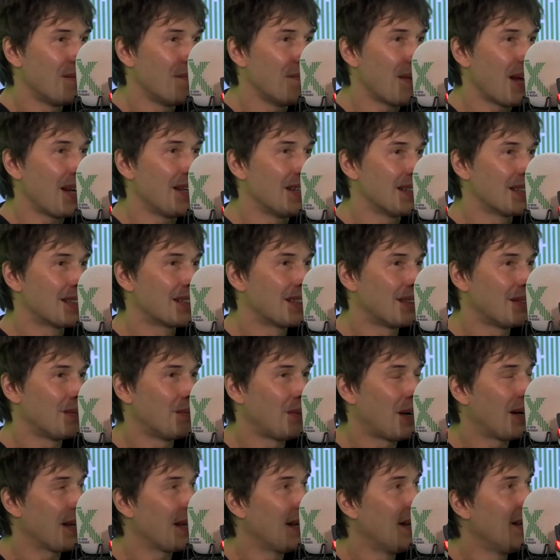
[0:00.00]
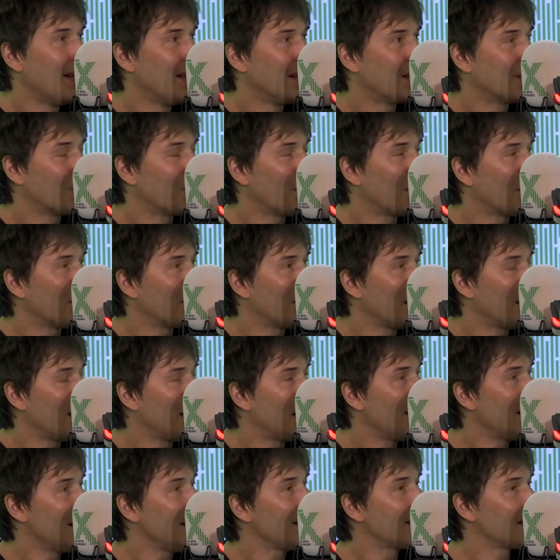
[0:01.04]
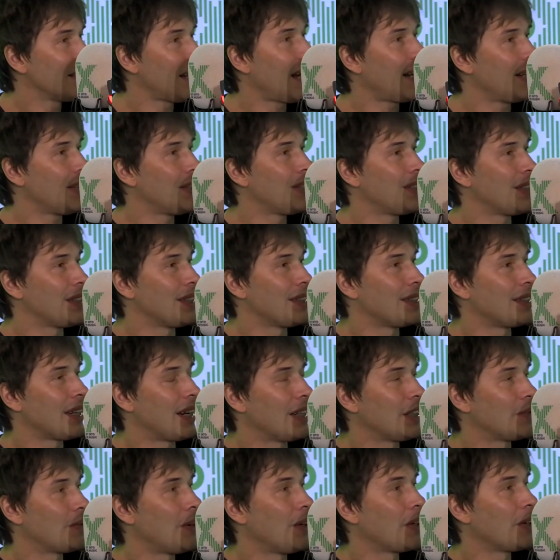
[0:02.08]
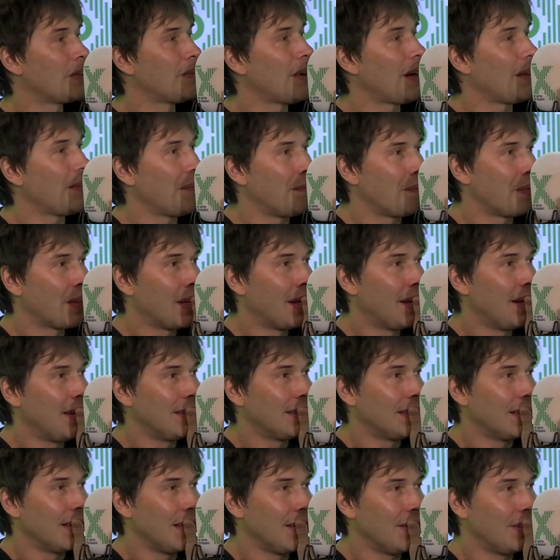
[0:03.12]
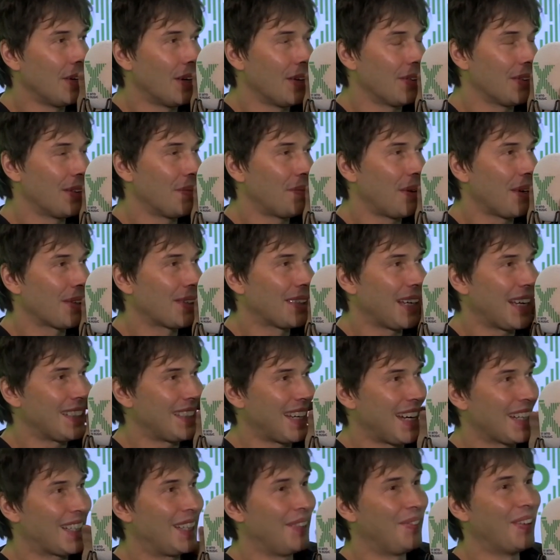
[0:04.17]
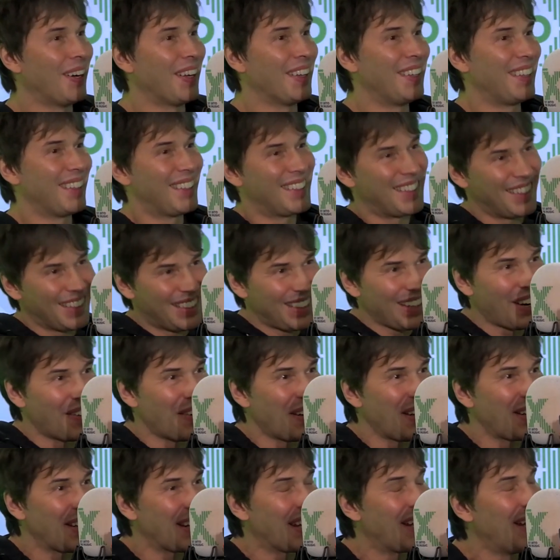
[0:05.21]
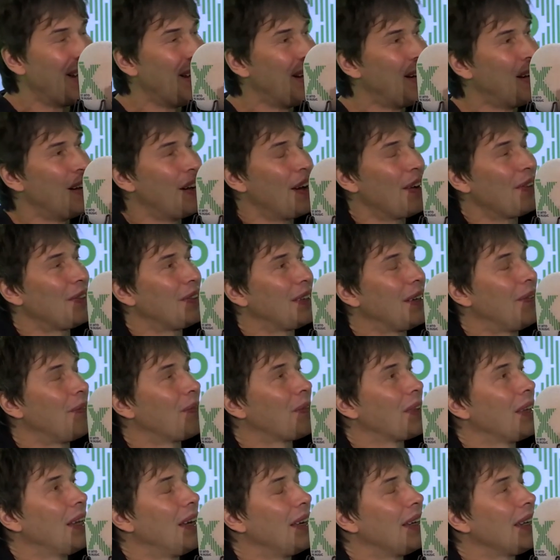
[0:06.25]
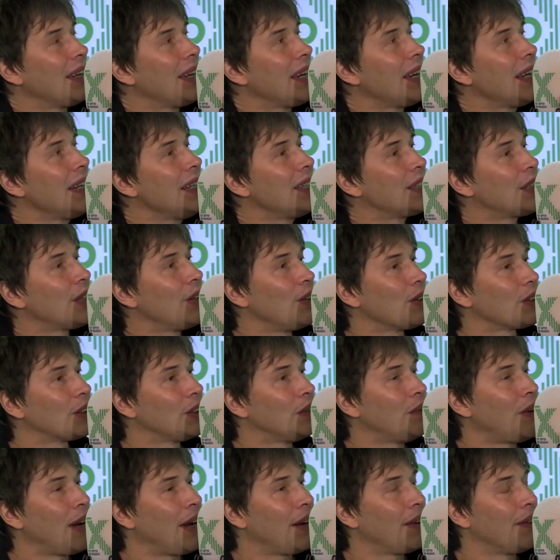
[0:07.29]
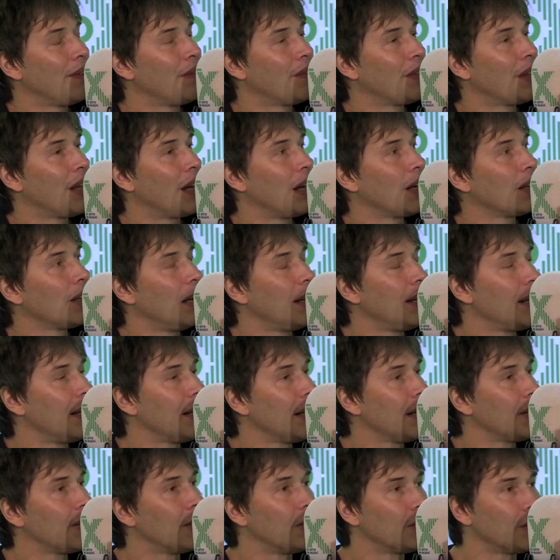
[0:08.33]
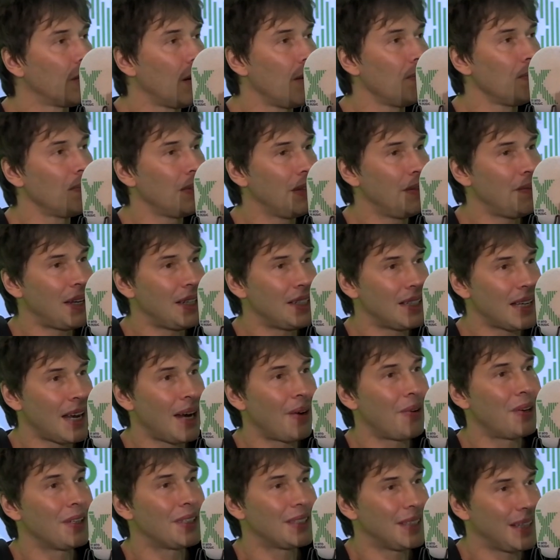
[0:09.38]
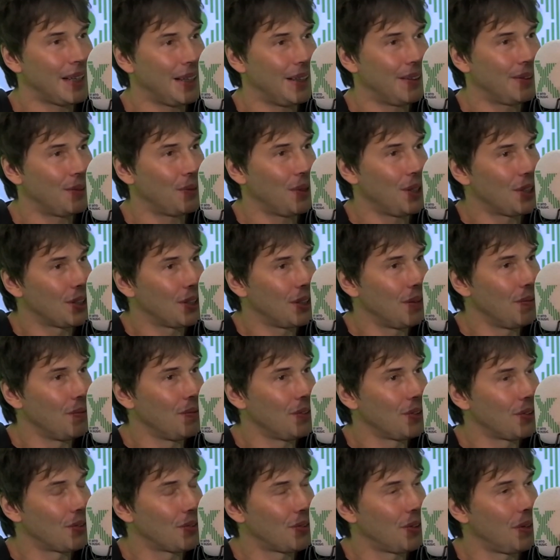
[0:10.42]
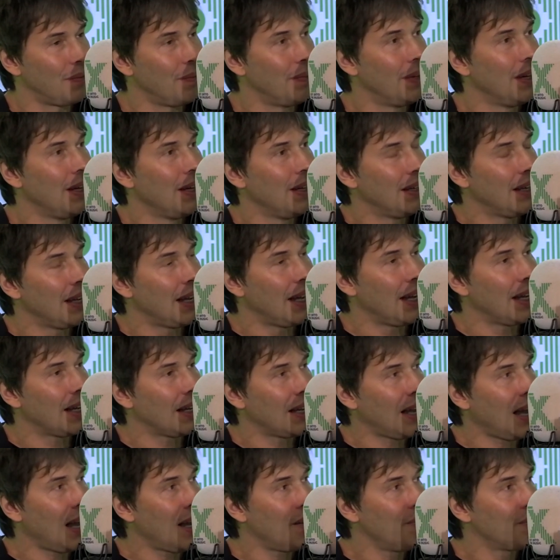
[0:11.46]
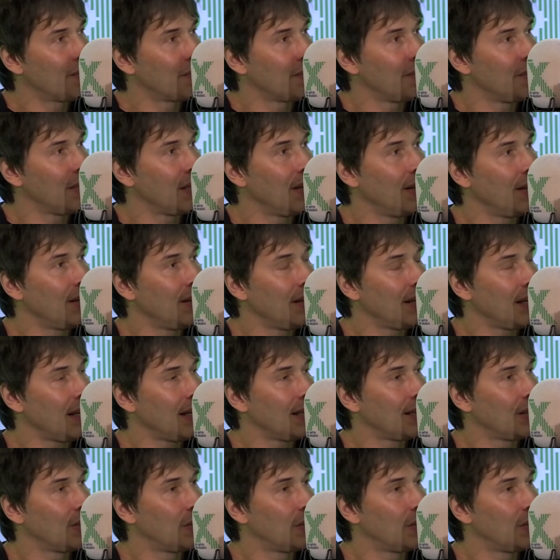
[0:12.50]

meant by, in his lectures, I spoke about them, not on the podcast actually, but on the show earlier, that he talked about an idea called complementarity, which comes from, it came from the early